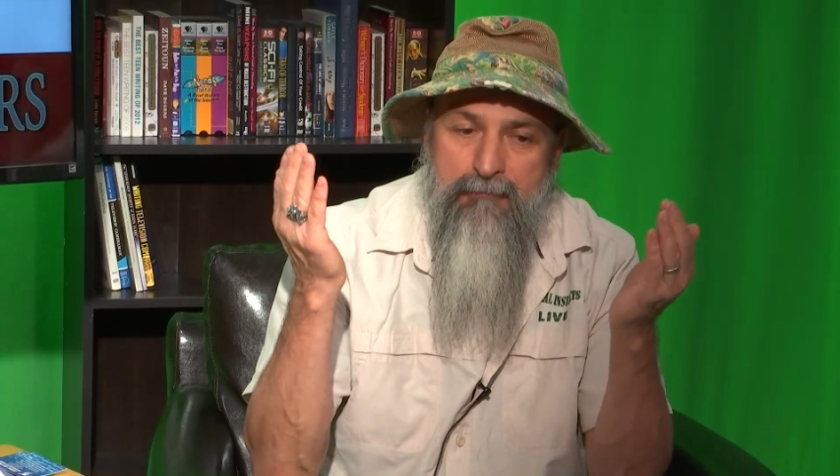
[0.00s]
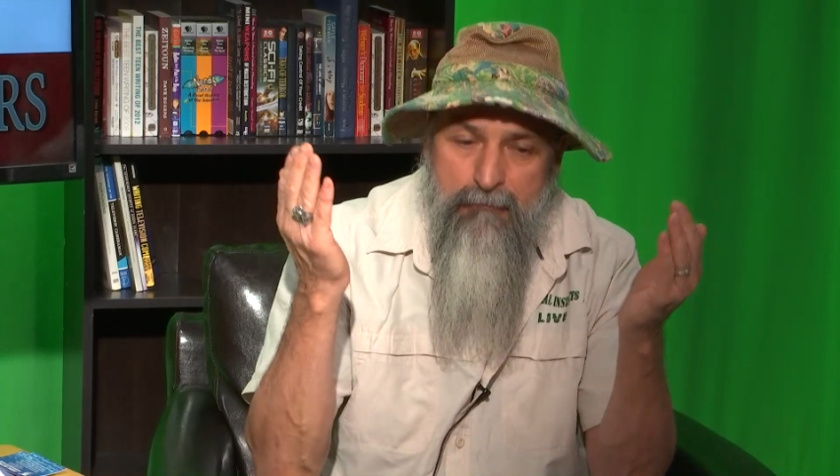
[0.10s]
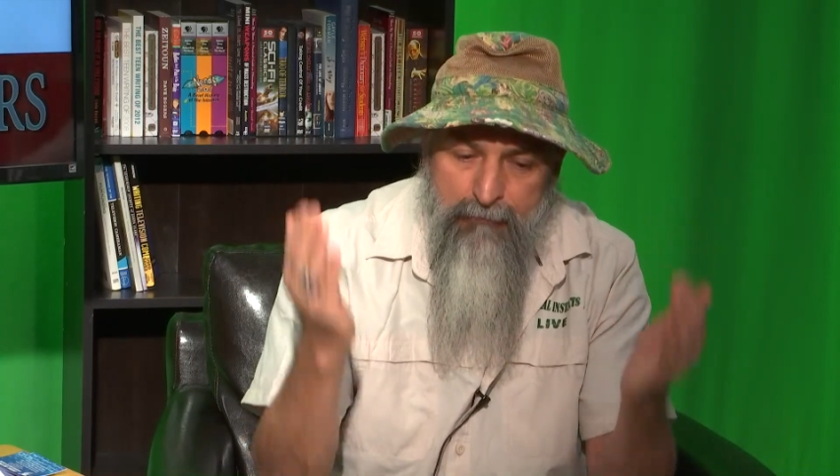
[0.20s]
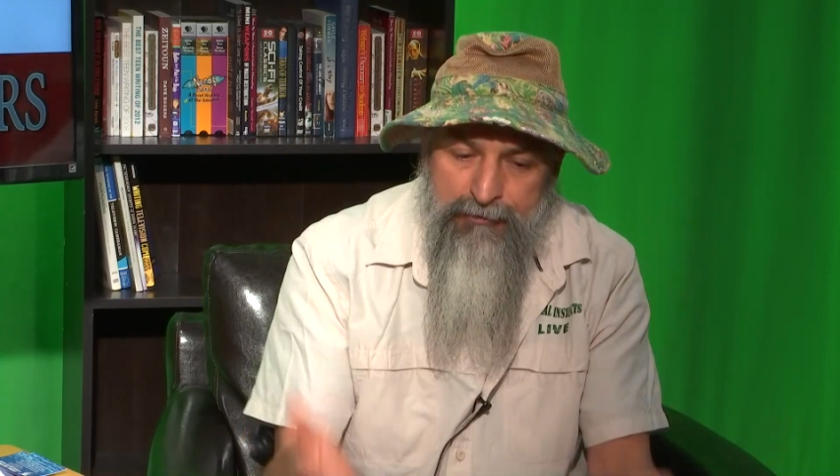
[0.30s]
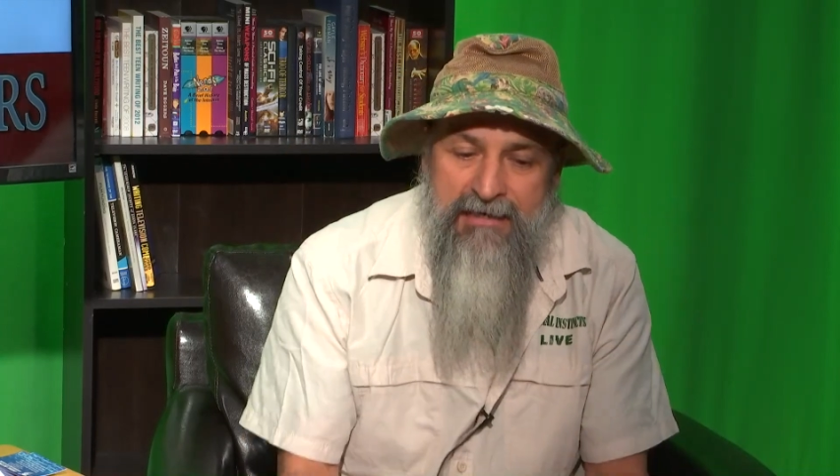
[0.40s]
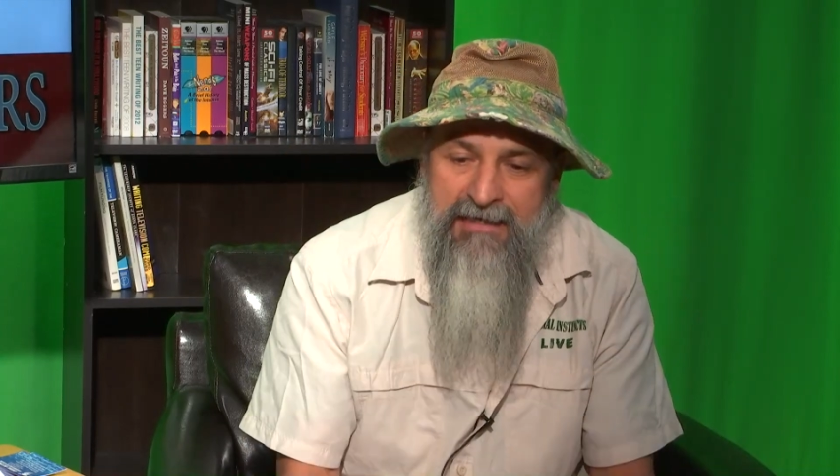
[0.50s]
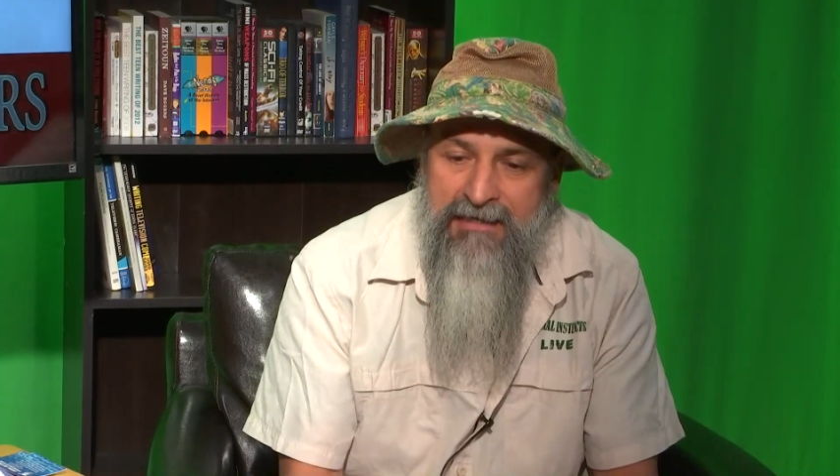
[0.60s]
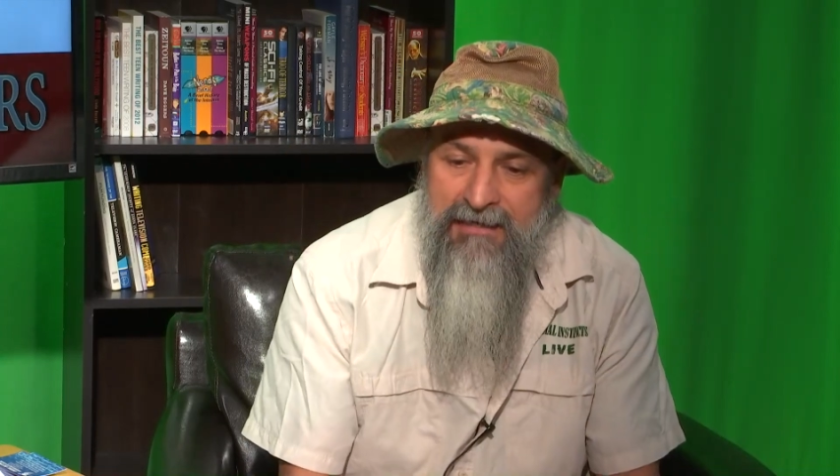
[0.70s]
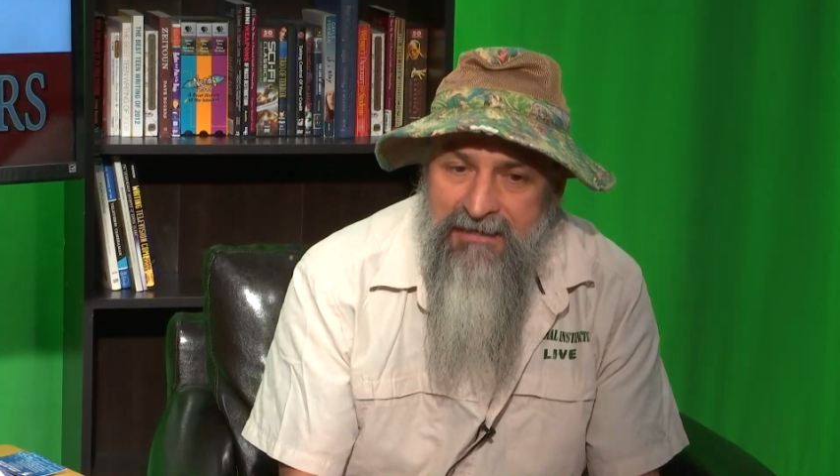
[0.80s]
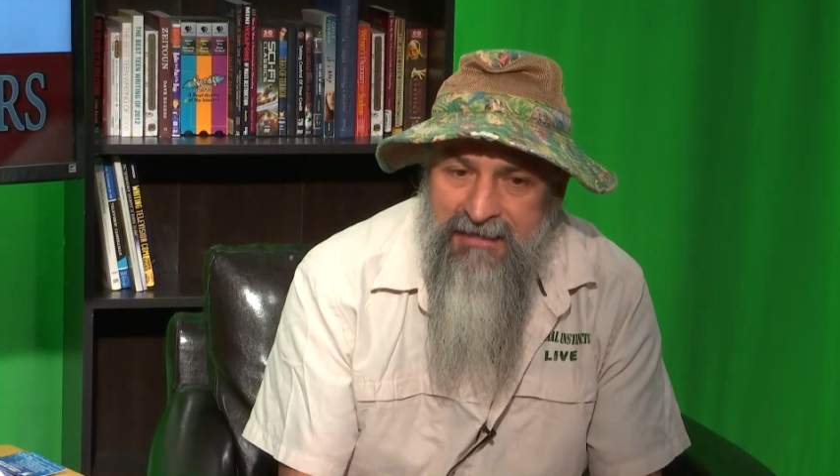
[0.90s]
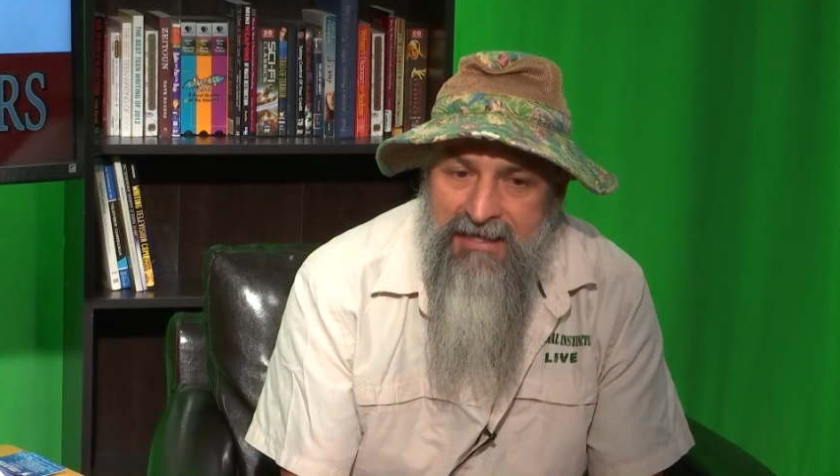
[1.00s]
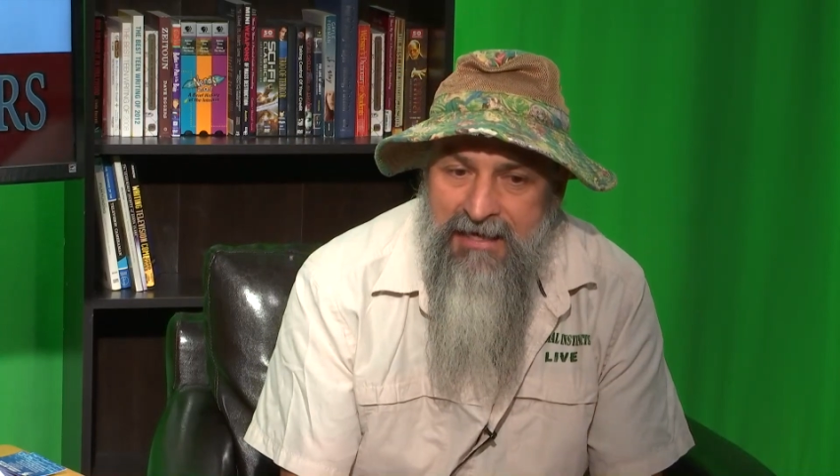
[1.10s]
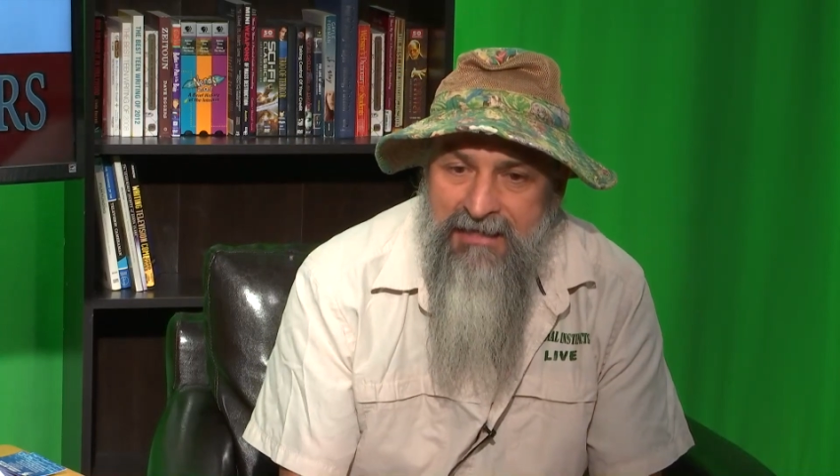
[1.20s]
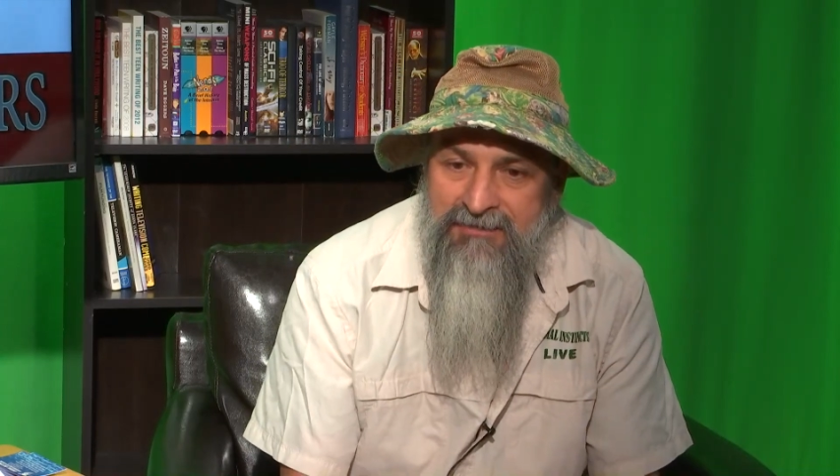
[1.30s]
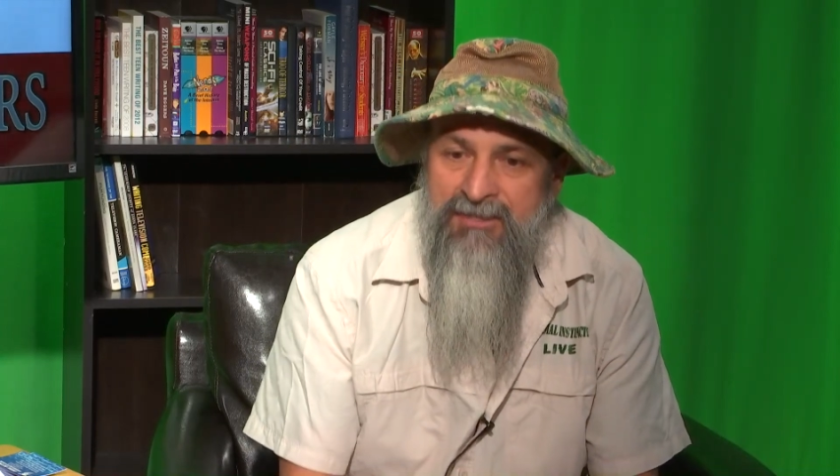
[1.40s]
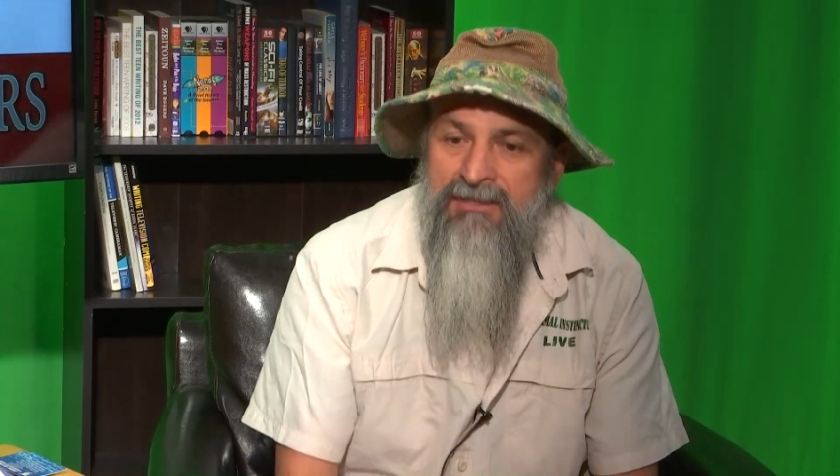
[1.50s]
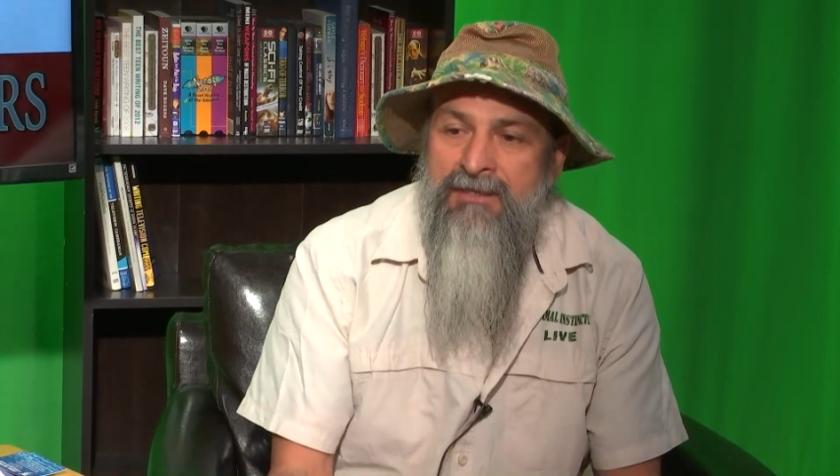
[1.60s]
bring it in the cage,